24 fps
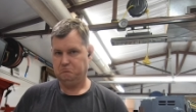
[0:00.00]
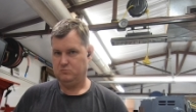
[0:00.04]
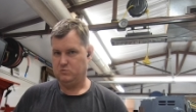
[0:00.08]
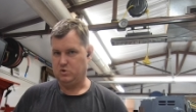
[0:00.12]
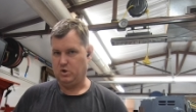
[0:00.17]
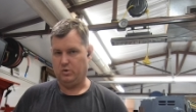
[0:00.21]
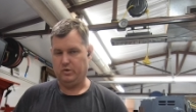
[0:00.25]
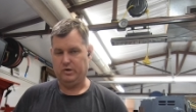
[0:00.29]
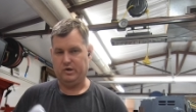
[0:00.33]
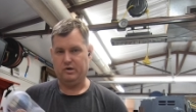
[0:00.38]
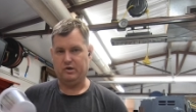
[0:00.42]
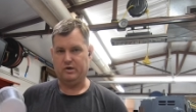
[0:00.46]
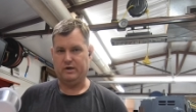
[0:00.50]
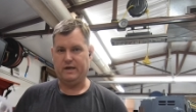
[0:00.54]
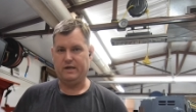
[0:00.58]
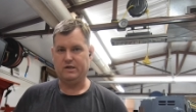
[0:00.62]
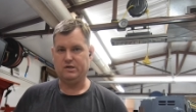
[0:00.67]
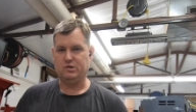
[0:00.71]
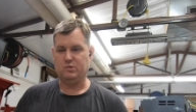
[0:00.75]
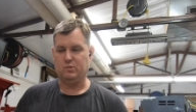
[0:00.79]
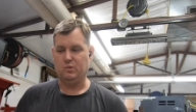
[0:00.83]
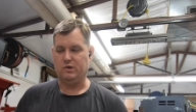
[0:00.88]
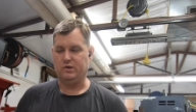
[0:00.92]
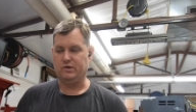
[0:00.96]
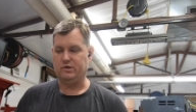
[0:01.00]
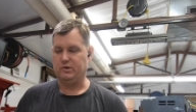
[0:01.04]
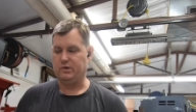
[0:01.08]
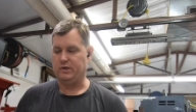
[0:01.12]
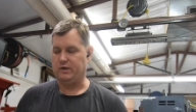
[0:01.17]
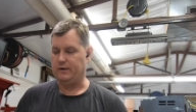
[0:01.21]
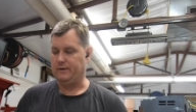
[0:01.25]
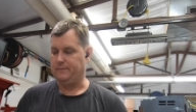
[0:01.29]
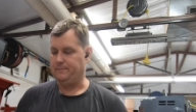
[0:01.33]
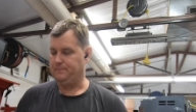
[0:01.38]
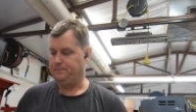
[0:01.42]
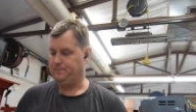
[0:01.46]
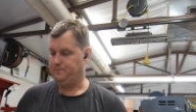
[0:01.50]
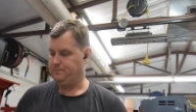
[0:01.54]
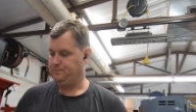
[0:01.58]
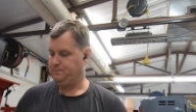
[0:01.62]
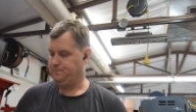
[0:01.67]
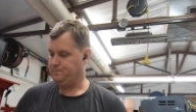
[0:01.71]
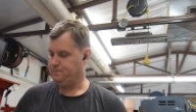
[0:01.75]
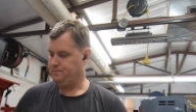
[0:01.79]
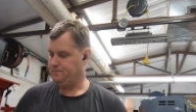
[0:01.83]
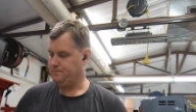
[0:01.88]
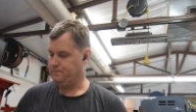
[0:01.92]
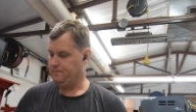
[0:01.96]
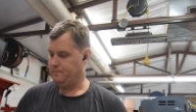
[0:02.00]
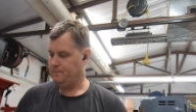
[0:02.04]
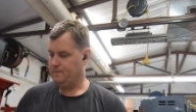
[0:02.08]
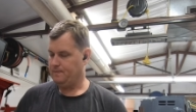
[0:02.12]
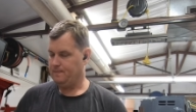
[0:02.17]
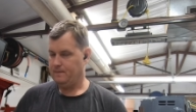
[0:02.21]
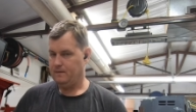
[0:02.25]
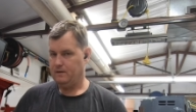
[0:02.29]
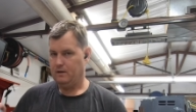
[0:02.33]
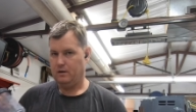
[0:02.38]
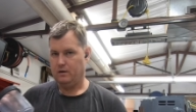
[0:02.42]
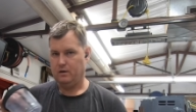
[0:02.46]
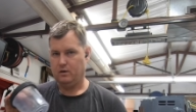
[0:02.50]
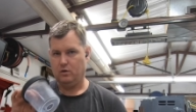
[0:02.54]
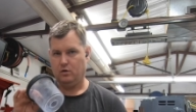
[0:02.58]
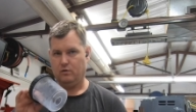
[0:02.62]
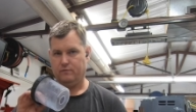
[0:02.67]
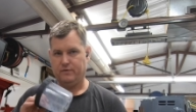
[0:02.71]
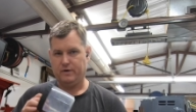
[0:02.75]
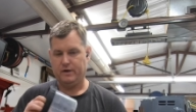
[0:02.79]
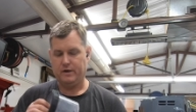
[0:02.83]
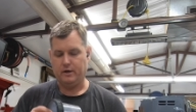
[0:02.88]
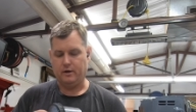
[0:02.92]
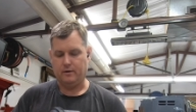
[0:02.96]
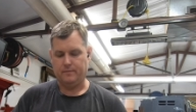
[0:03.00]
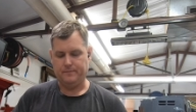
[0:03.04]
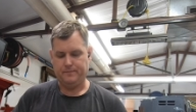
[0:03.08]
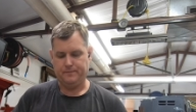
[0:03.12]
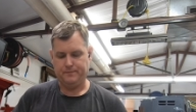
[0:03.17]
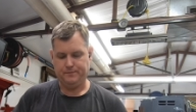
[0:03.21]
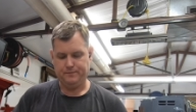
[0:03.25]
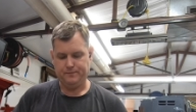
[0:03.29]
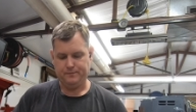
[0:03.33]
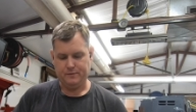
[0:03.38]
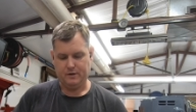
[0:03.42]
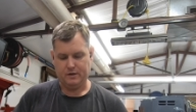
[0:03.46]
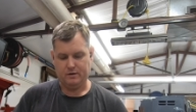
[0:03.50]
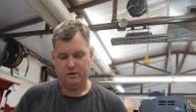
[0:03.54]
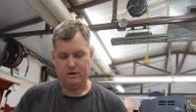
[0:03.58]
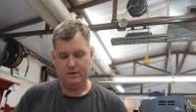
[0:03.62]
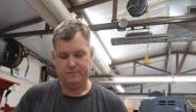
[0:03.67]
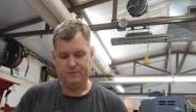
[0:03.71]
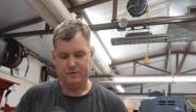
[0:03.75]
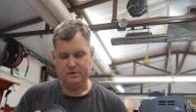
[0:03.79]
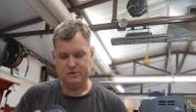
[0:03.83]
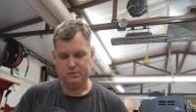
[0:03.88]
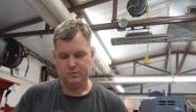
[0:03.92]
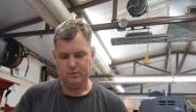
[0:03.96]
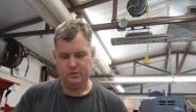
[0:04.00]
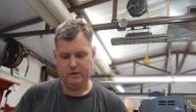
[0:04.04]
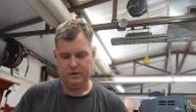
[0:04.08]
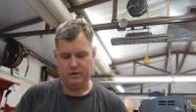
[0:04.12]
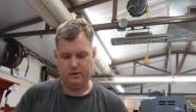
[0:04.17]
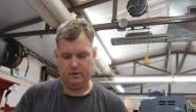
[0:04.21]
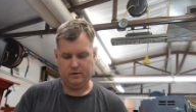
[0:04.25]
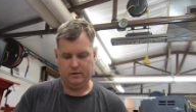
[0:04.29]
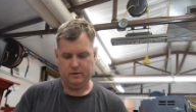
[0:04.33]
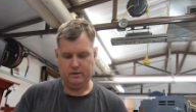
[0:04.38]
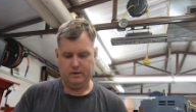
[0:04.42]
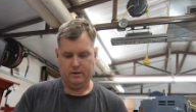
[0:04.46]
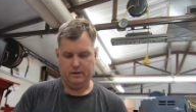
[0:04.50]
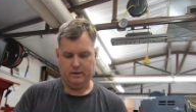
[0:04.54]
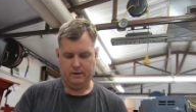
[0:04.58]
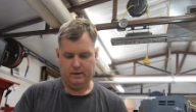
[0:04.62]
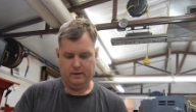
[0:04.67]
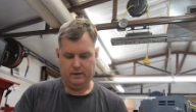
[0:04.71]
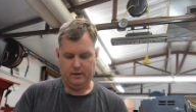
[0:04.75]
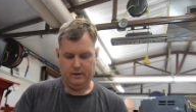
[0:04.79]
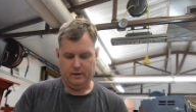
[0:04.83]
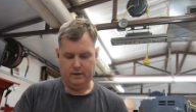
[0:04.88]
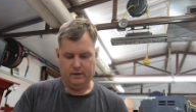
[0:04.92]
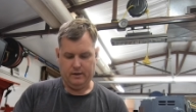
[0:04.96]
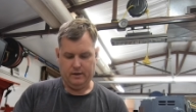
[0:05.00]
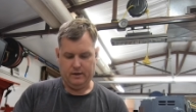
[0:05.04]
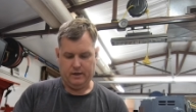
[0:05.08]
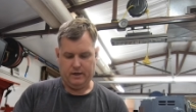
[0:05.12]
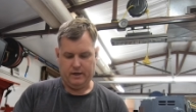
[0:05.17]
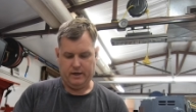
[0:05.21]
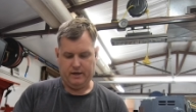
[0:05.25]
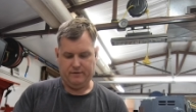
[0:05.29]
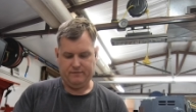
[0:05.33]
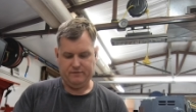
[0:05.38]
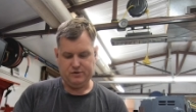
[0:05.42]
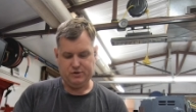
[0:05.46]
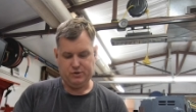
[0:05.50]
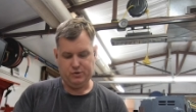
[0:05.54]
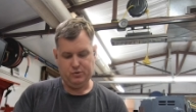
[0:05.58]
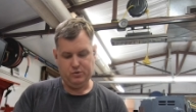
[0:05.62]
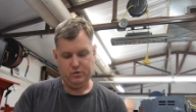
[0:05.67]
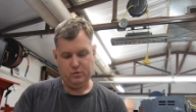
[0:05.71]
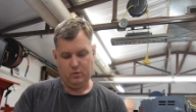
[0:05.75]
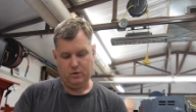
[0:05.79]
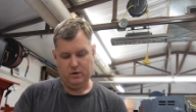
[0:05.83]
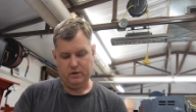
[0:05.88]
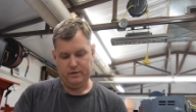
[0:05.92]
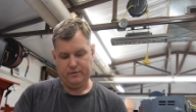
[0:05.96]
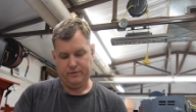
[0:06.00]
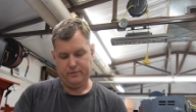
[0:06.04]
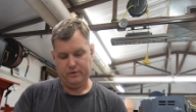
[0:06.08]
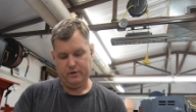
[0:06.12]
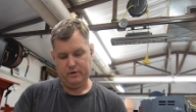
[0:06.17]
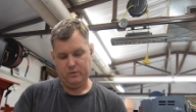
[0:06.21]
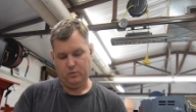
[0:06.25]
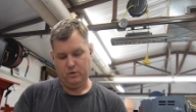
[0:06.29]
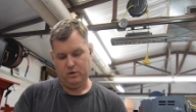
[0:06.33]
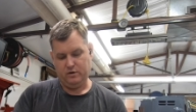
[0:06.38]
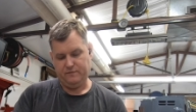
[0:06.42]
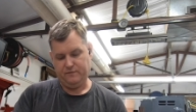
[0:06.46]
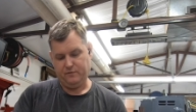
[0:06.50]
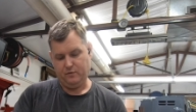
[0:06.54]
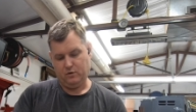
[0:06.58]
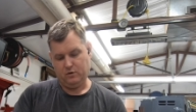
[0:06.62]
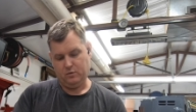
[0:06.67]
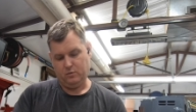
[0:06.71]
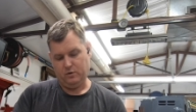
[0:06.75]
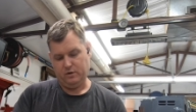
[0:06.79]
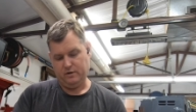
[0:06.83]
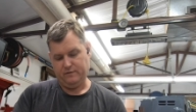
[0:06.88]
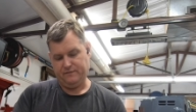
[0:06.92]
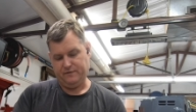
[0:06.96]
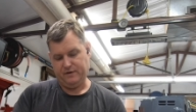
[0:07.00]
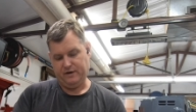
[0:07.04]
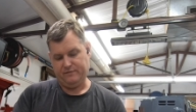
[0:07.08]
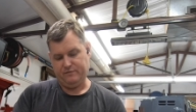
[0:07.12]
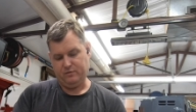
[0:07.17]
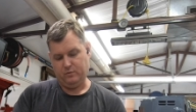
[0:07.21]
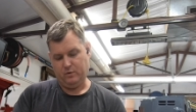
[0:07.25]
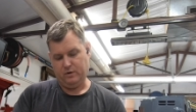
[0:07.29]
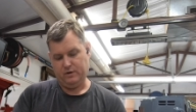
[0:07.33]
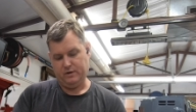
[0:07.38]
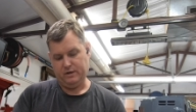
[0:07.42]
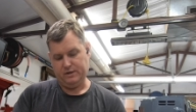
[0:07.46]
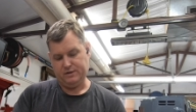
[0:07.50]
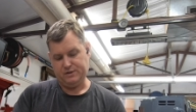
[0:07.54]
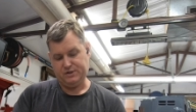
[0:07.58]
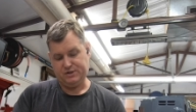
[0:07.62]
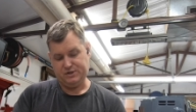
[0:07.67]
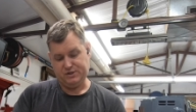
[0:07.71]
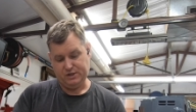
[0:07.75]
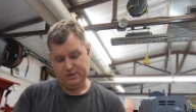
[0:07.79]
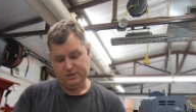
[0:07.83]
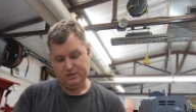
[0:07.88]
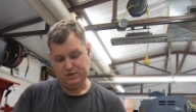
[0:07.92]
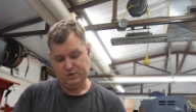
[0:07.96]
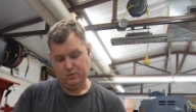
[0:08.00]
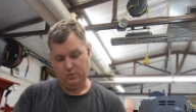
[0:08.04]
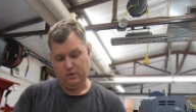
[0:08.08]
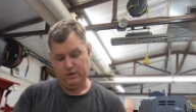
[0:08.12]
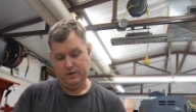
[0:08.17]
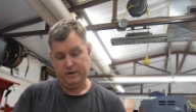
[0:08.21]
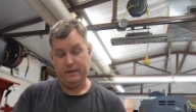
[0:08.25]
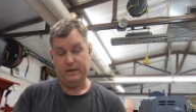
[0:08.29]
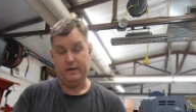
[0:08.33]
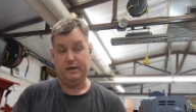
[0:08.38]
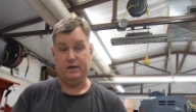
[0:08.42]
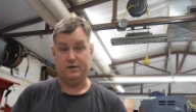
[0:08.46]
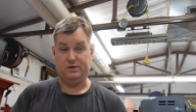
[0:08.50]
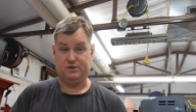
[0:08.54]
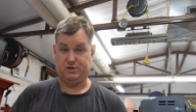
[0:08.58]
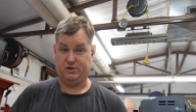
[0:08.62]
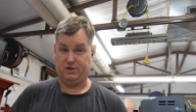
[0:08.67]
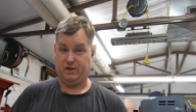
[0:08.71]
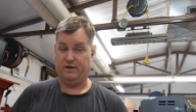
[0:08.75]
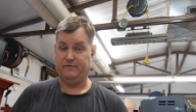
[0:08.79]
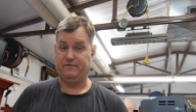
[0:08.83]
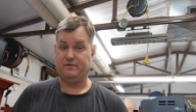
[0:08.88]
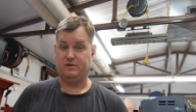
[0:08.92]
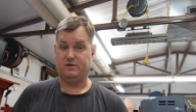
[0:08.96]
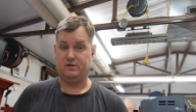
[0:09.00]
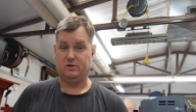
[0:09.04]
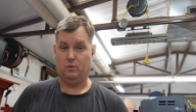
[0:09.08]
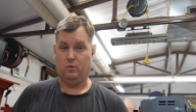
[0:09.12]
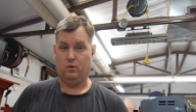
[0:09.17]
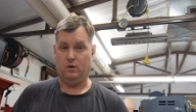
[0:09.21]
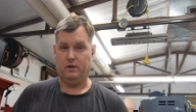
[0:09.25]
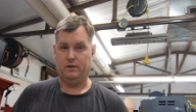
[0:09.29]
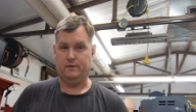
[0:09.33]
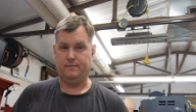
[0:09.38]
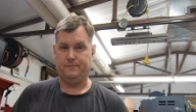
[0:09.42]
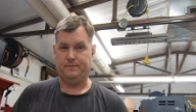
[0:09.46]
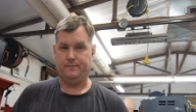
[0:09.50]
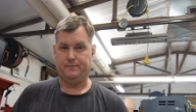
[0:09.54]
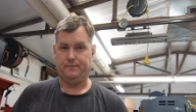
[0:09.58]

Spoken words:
Don't hear an 8-to-1, do you? I go over here. I grab this one here. I have a 2-to-1, a 3-to-1, a 4-to-1, a 5-to-1, a 6-to-1, and a 7-to-1.